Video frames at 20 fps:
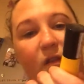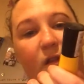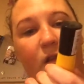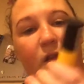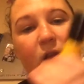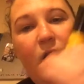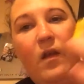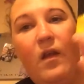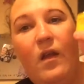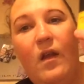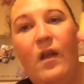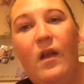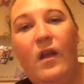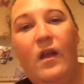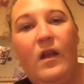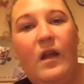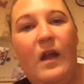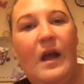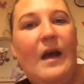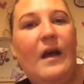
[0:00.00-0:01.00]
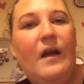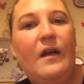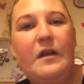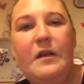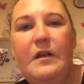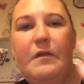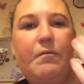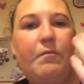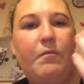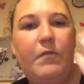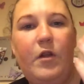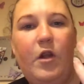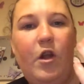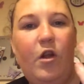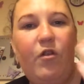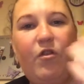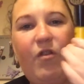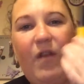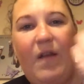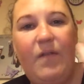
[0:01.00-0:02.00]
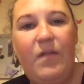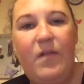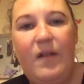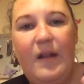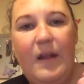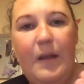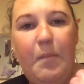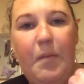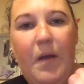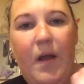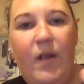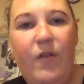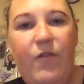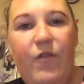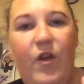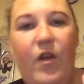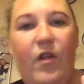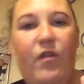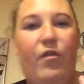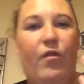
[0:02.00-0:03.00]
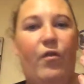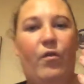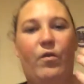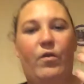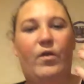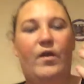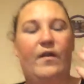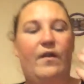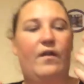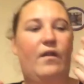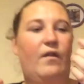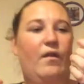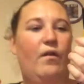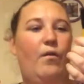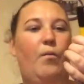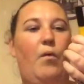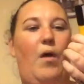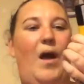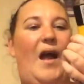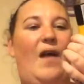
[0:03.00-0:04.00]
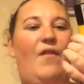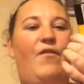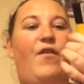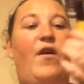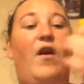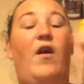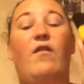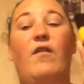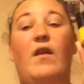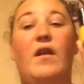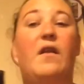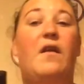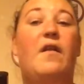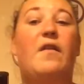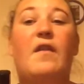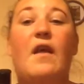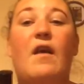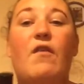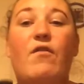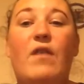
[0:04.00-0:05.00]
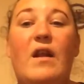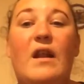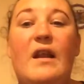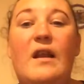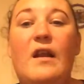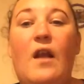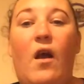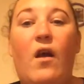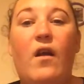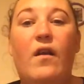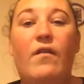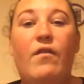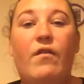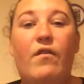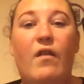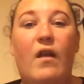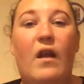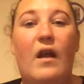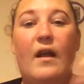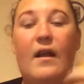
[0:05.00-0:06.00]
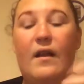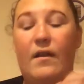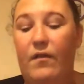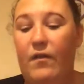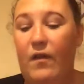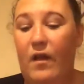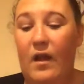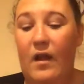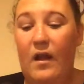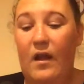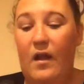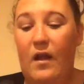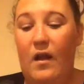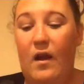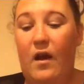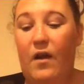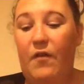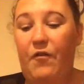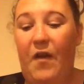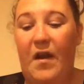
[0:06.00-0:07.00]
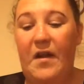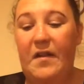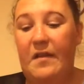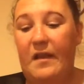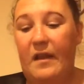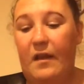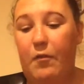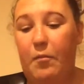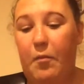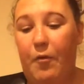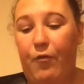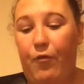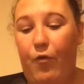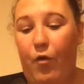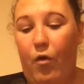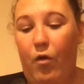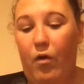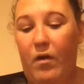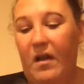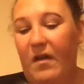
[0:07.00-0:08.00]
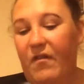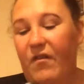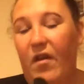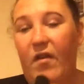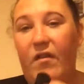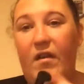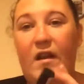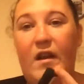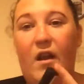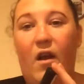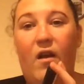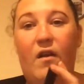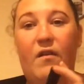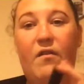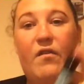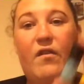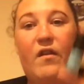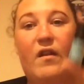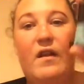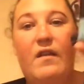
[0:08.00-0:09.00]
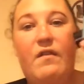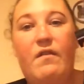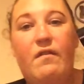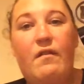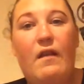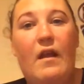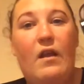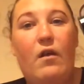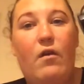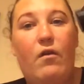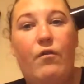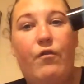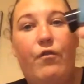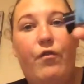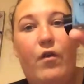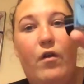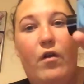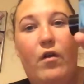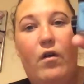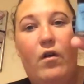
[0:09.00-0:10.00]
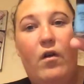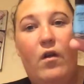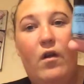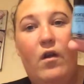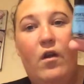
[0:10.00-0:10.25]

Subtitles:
and girls have sleepovers or whatever. And they're really nice. And I've had these before and they're very nice. And they stay on for